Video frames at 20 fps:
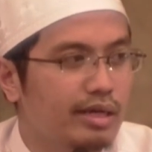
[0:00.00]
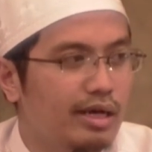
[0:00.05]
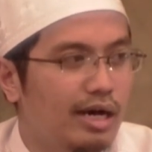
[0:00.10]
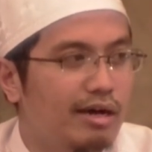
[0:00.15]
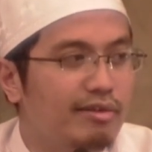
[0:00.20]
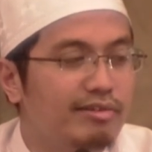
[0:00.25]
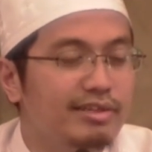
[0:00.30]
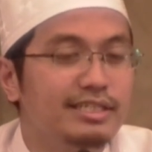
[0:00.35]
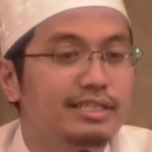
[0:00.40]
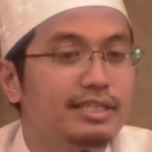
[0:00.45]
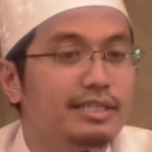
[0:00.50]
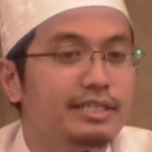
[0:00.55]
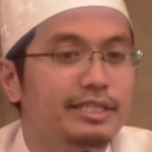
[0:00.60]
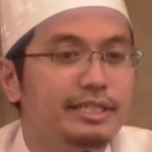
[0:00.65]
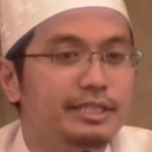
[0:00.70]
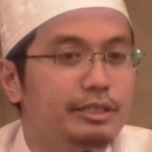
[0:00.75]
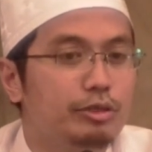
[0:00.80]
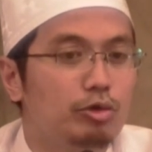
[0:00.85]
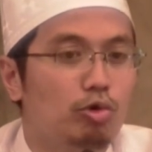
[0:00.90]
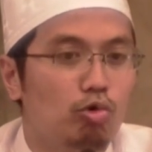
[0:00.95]
are written
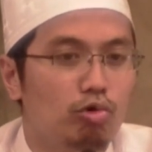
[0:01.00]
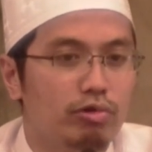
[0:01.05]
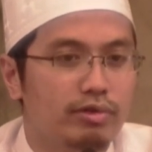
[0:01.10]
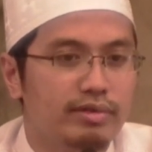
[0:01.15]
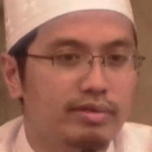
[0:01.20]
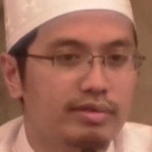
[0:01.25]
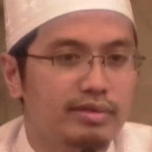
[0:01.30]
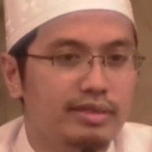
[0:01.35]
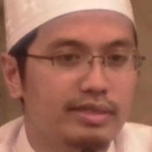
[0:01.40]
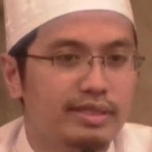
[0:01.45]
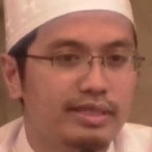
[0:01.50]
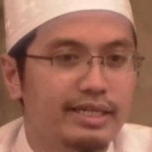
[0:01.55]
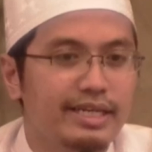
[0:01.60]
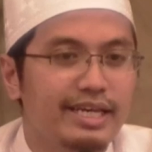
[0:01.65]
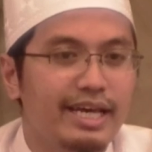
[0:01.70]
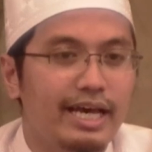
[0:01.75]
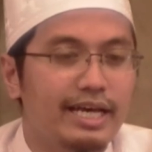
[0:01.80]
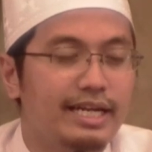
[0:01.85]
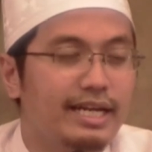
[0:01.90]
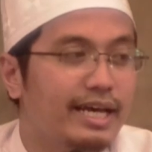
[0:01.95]
in gold
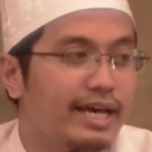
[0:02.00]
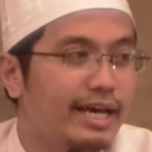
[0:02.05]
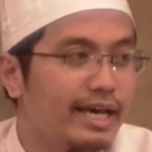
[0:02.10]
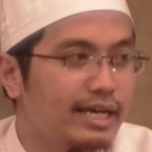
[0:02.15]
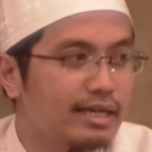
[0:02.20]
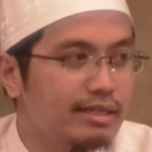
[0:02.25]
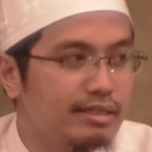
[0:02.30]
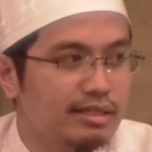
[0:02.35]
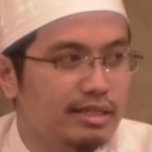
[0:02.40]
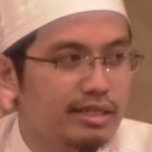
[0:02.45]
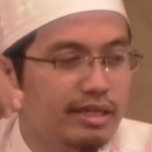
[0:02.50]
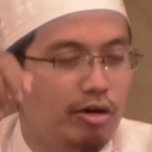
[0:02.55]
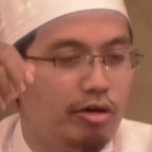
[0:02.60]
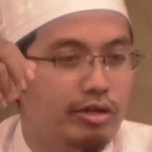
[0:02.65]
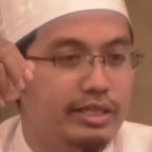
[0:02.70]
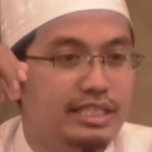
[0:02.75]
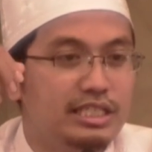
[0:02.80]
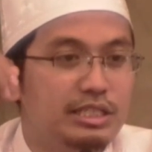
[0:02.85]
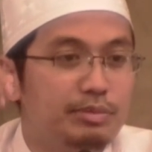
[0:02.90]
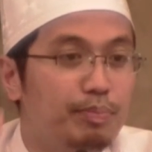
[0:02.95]
and hanged
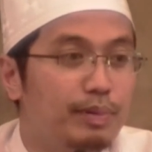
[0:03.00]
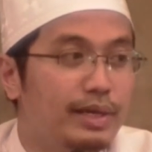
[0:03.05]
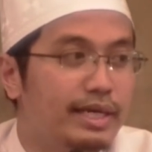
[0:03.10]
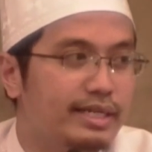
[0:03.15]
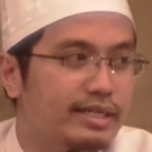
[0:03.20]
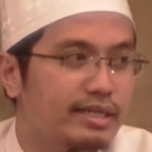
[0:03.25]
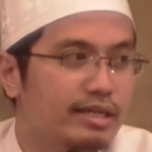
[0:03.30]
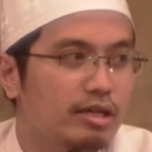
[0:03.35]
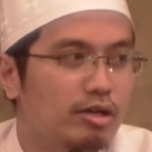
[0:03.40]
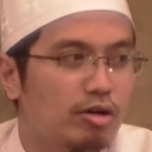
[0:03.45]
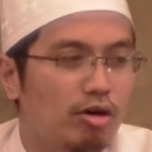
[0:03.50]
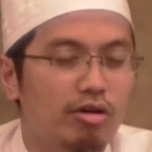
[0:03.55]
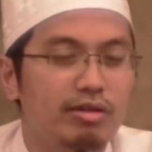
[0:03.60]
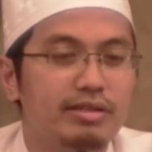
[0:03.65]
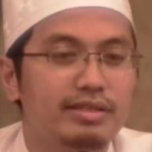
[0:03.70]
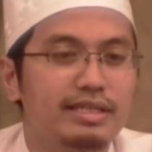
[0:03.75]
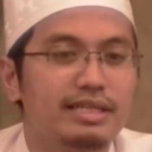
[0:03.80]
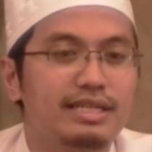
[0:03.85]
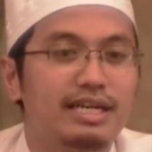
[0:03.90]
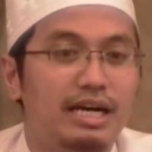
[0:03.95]
on display
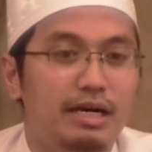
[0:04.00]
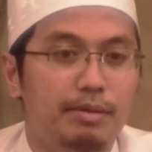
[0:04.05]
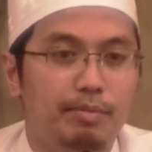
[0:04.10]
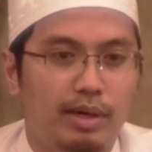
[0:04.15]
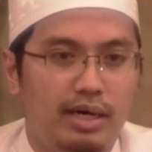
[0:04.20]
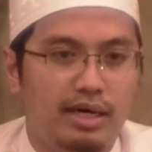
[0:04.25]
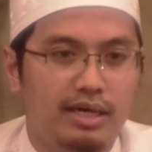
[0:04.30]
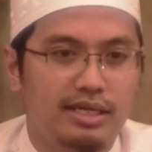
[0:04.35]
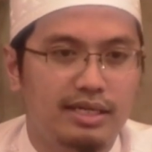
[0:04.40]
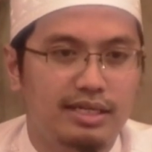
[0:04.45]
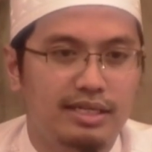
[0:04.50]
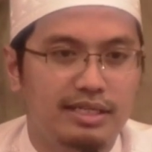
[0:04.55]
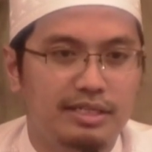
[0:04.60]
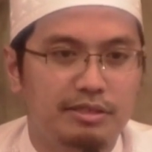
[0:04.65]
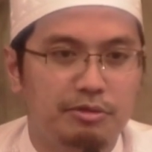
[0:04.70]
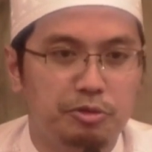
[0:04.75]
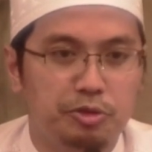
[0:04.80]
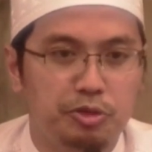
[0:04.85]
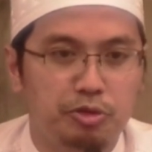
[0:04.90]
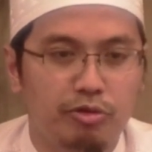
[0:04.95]
on the Kaaba
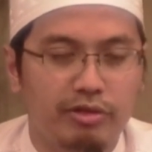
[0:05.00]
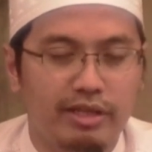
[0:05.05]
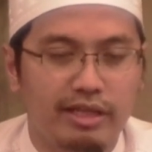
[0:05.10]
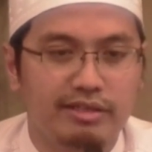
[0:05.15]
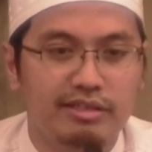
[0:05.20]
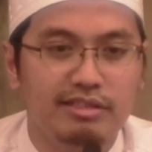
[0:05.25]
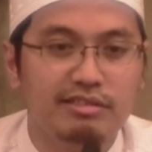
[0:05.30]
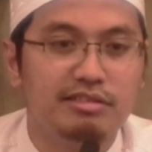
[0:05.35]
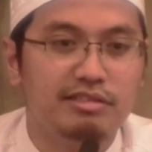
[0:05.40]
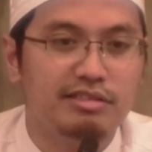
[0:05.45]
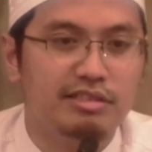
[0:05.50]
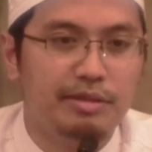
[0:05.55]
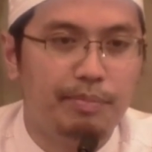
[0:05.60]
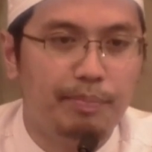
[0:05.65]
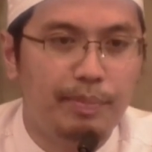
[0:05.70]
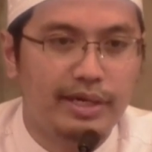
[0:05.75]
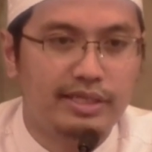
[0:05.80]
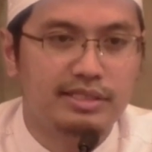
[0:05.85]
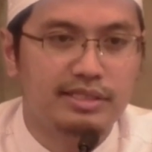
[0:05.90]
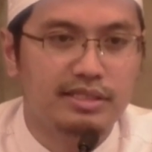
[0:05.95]
to show that this is the
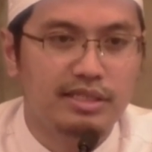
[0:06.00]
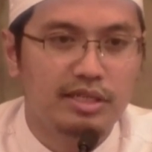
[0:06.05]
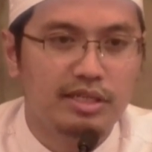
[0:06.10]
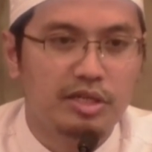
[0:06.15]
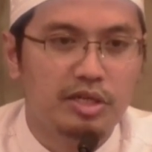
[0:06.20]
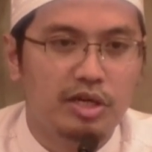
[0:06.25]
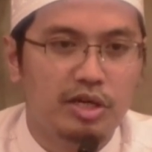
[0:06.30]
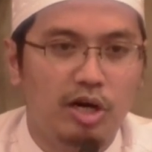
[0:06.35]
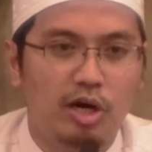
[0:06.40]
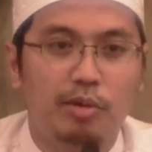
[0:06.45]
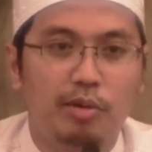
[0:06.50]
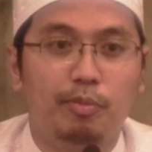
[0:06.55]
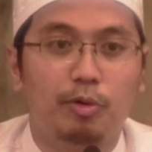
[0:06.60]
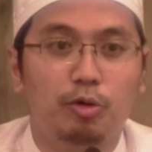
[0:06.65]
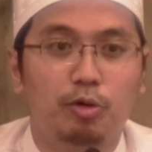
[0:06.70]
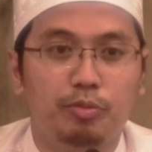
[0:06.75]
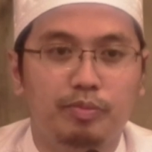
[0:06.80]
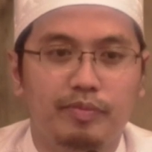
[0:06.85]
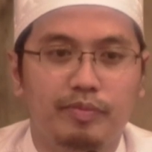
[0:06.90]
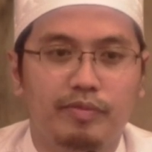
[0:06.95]
best uh,
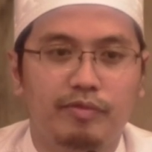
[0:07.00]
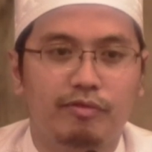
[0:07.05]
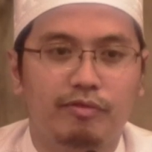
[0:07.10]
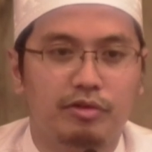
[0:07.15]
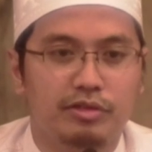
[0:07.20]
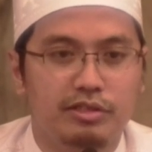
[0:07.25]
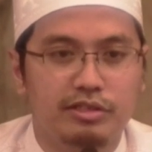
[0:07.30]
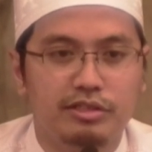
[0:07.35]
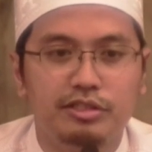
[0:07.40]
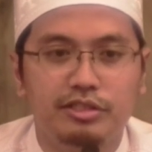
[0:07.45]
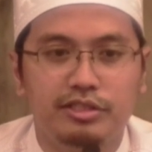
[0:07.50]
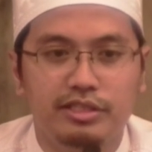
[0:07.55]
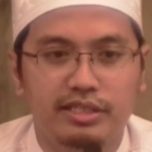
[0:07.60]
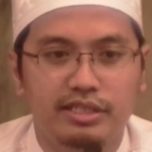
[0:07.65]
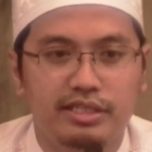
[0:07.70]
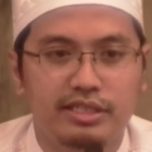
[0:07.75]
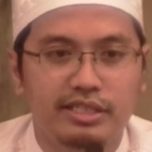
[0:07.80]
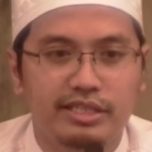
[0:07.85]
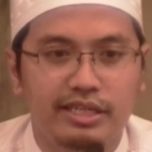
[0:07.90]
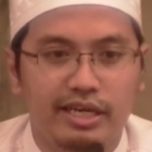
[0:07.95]
poem for this
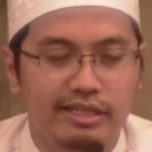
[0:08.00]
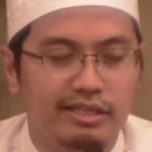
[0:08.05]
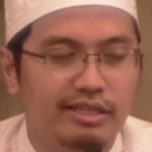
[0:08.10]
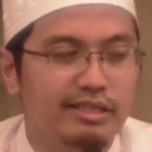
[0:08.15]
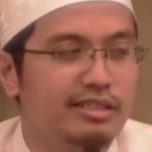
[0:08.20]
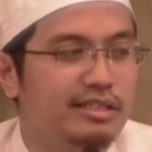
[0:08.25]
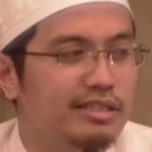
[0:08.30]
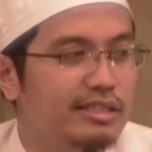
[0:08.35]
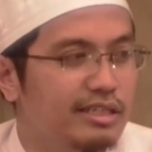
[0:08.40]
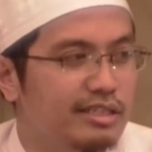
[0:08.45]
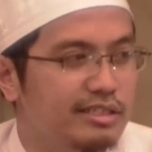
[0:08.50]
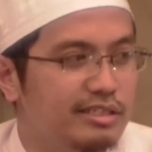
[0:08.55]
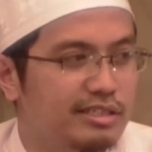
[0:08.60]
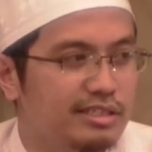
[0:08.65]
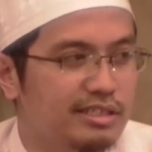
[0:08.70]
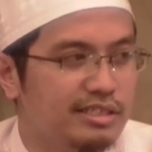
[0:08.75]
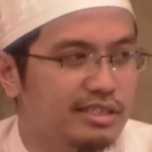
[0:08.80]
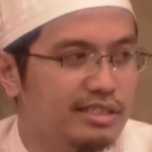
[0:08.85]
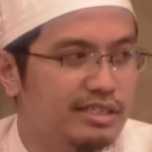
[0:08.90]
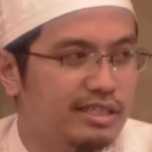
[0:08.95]
year, and then the next
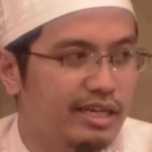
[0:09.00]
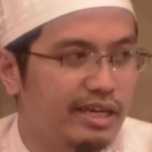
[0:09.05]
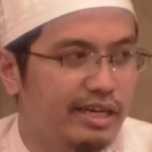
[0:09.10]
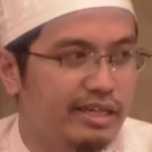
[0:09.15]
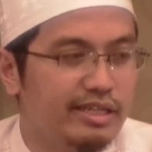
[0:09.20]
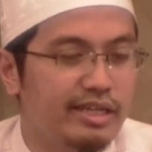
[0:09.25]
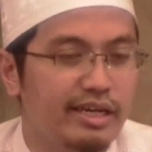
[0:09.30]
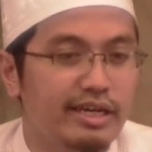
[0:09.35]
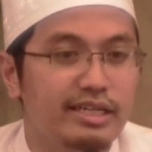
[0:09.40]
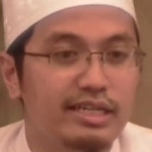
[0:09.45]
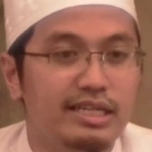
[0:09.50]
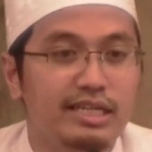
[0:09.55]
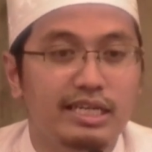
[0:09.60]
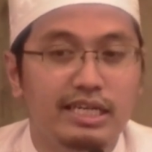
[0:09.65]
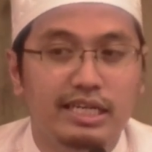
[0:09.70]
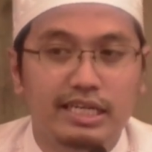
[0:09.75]
year, and and